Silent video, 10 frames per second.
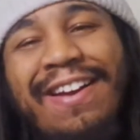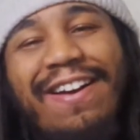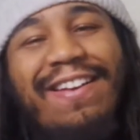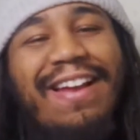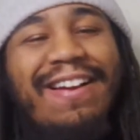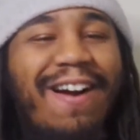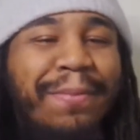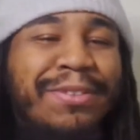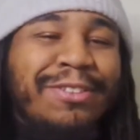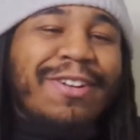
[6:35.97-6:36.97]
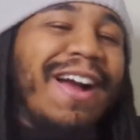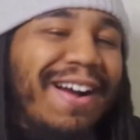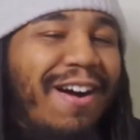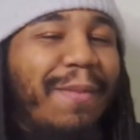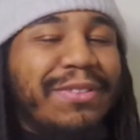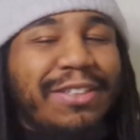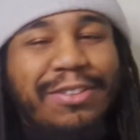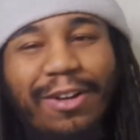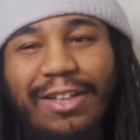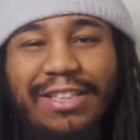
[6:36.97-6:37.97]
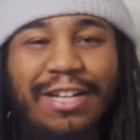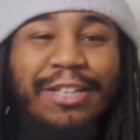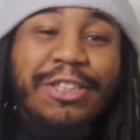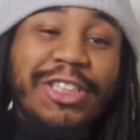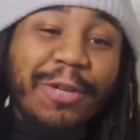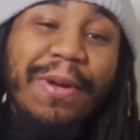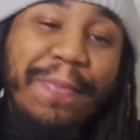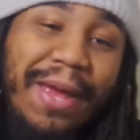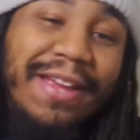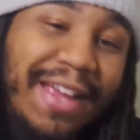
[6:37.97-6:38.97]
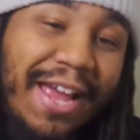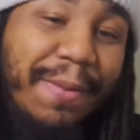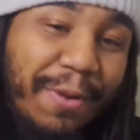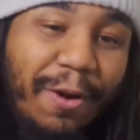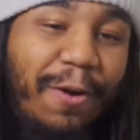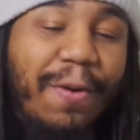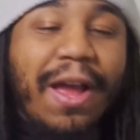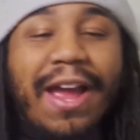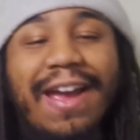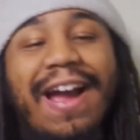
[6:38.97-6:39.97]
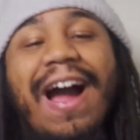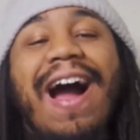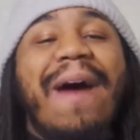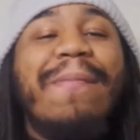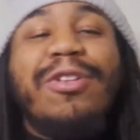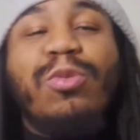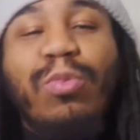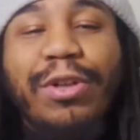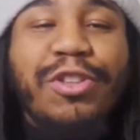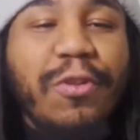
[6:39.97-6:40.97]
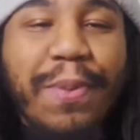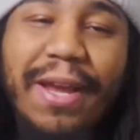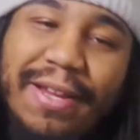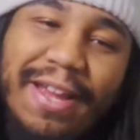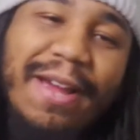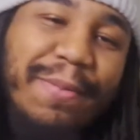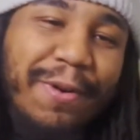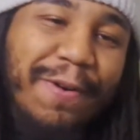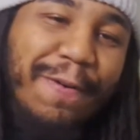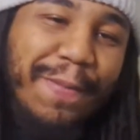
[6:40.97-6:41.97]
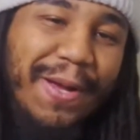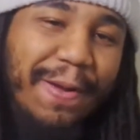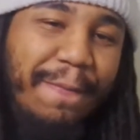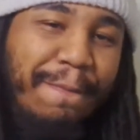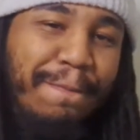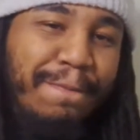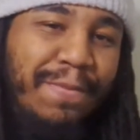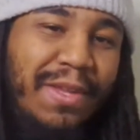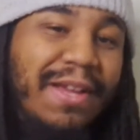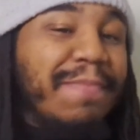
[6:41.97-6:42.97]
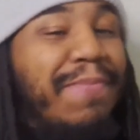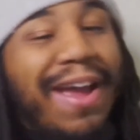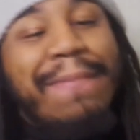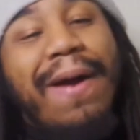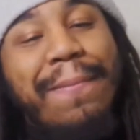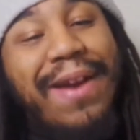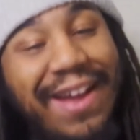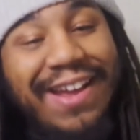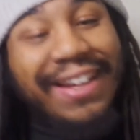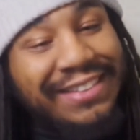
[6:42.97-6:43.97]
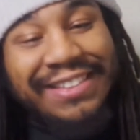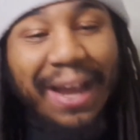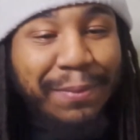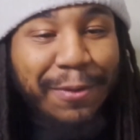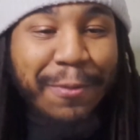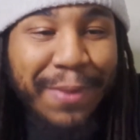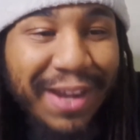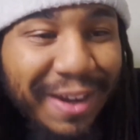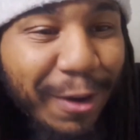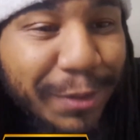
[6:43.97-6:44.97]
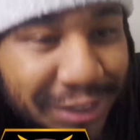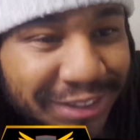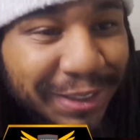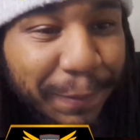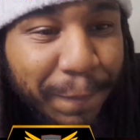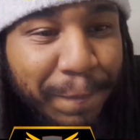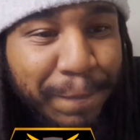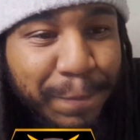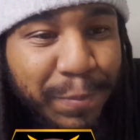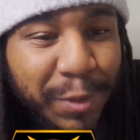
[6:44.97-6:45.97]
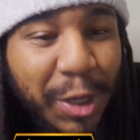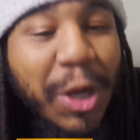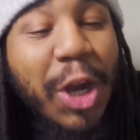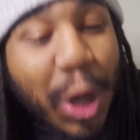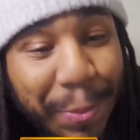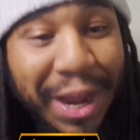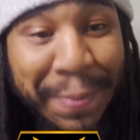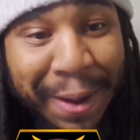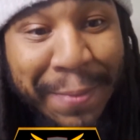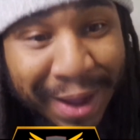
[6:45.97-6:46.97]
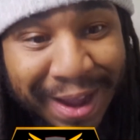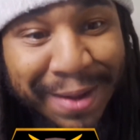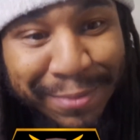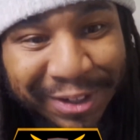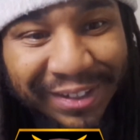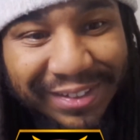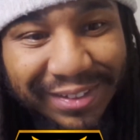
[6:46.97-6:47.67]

Like, comment, subscribe, comment your thoughts. Should we pay Kam Curl? And how much would you pay Kam Curl, man? Pay my man ASAP, though, man. Ownership. Hurt pay my man, bro.